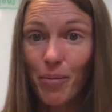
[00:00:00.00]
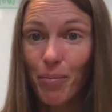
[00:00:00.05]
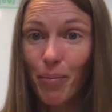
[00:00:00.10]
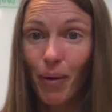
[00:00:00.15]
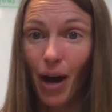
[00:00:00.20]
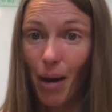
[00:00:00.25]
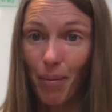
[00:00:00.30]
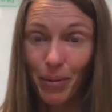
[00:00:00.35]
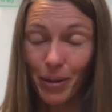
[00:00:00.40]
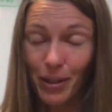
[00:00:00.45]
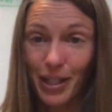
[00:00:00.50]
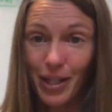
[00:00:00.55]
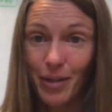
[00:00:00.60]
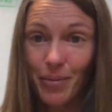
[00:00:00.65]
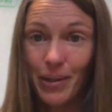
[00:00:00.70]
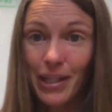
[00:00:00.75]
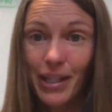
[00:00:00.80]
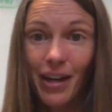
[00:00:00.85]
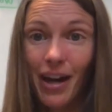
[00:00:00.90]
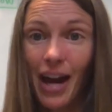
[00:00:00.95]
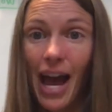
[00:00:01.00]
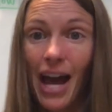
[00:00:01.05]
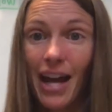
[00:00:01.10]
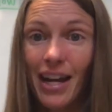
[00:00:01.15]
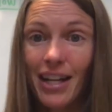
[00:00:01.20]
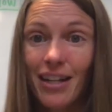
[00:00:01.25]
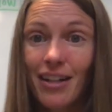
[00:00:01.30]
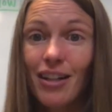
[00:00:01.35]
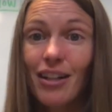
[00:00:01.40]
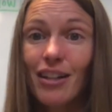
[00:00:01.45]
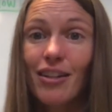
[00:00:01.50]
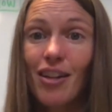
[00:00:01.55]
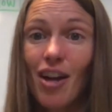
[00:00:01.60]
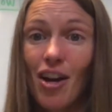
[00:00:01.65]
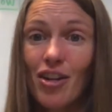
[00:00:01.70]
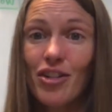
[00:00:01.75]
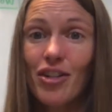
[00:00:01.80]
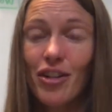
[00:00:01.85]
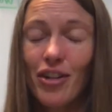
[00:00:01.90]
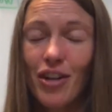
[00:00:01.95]
properly when they're adding
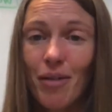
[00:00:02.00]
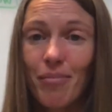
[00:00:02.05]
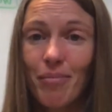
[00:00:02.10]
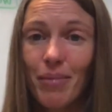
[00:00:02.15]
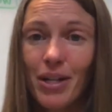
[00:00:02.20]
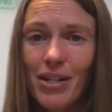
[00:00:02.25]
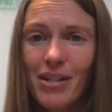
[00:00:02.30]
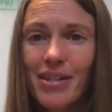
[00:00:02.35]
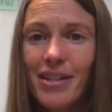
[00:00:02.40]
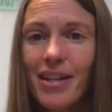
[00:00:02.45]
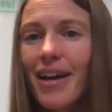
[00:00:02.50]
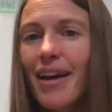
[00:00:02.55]
larger numbers.